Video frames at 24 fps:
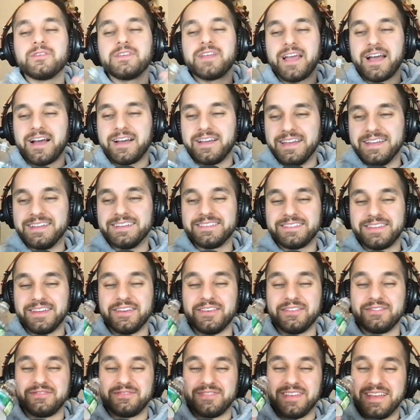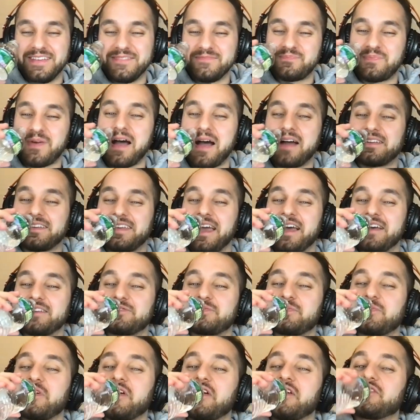Oh, yeah, in
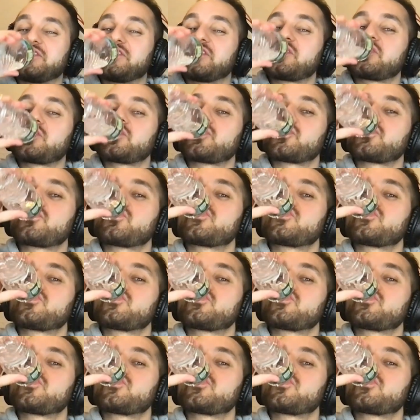podcast world.